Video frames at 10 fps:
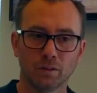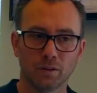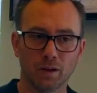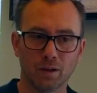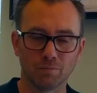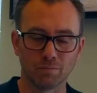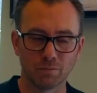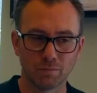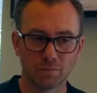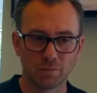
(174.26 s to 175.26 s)

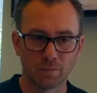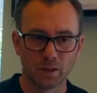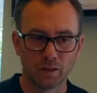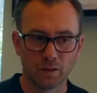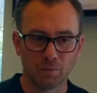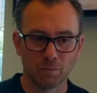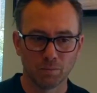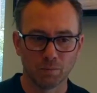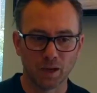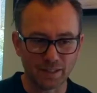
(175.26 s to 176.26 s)

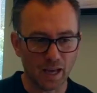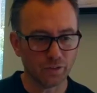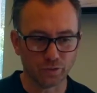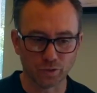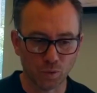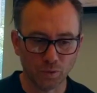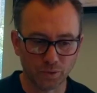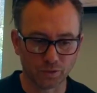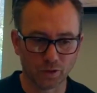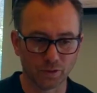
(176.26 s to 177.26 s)
My dad used to quote
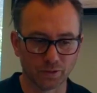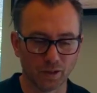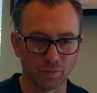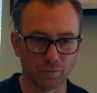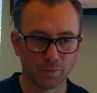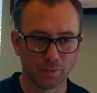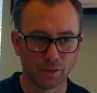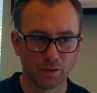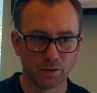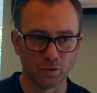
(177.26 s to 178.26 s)
this all the time.
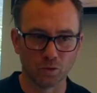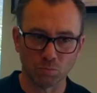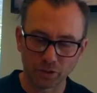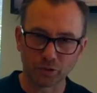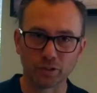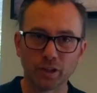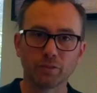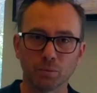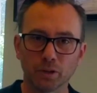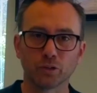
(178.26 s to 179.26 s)
To whom much is
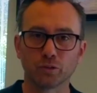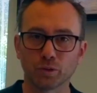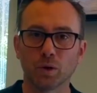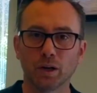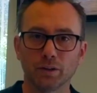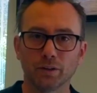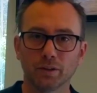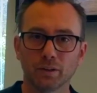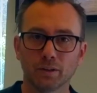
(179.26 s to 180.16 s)
given, much is required.